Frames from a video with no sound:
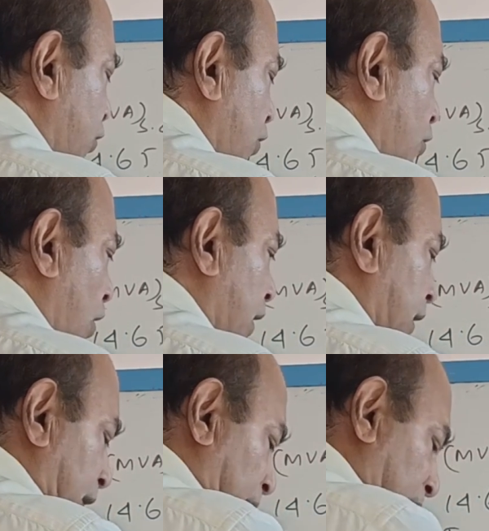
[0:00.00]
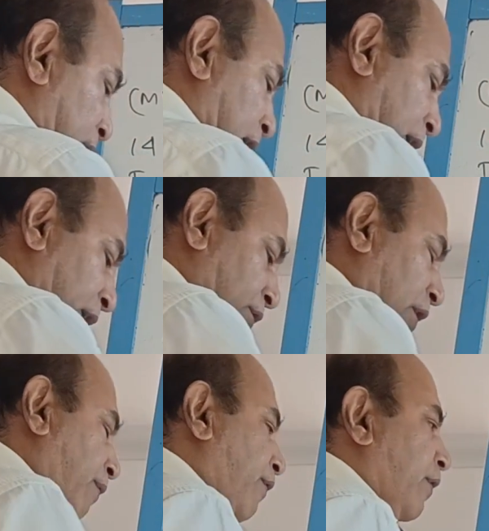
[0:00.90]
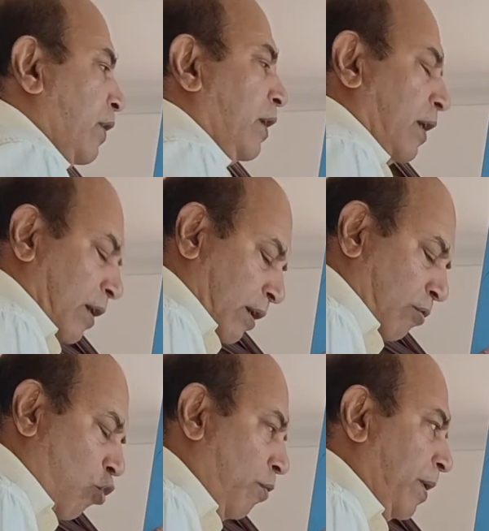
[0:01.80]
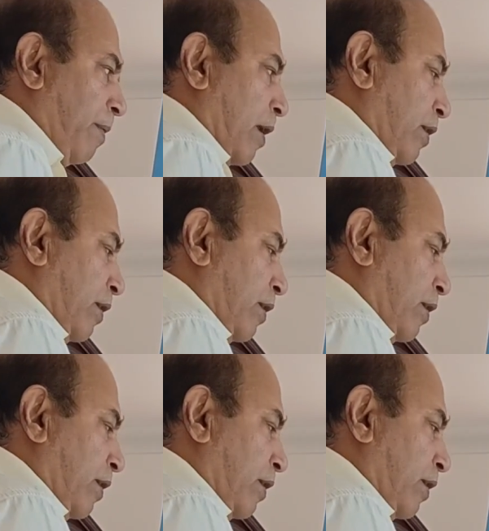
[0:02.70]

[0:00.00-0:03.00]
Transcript: we got in the case of ohmic value.